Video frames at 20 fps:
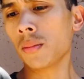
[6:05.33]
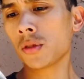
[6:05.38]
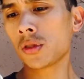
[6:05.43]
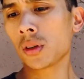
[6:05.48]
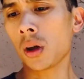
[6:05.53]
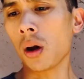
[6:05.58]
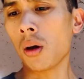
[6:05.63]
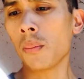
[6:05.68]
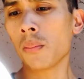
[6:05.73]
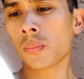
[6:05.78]

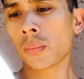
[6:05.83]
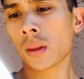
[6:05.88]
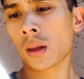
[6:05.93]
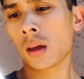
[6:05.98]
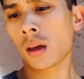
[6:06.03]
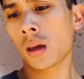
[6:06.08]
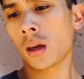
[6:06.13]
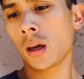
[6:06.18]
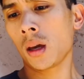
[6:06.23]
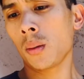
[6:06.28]
So
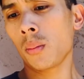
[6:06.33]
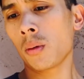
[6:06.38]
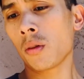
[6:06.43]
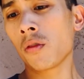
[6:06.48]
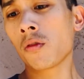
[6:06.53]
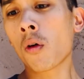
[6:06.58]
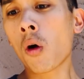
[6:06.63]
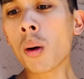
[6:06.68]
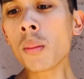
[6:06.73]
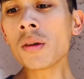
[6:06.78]

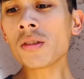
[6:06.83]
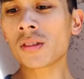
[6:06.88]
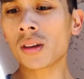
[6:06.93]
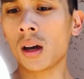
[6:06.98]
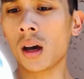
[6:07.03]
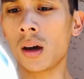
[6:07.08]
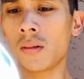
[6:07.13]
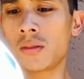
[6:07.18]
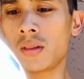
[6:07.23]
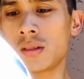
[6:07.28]
performance
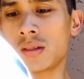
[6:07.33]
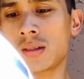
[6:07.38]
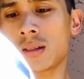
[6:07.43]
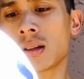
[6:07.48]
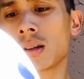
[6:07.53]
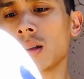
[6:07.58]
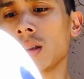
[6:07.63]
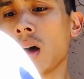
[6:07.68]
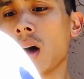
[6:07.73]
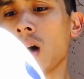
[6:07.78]
of this
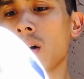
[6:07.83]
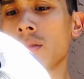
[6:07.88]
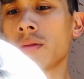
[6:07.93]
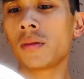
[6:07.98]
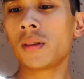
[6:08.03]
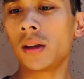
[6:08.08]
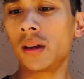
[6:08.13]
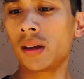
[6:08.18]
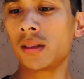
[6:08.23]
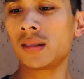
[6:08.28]
glove
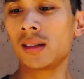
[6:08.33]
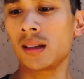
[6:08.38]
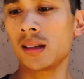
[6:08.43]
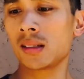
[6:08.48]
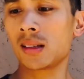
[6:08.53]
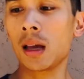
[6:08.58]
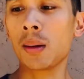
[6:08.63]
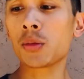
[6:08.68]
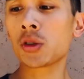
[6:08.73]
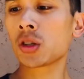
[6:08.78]
is
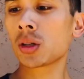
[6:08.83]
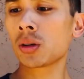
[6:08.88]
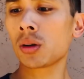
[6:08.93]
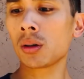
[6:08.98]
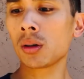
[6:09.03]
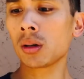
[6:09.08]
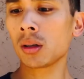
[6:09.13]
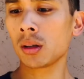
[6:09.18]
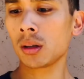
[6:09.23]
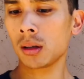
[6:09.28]

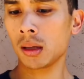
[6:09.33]
exceptional.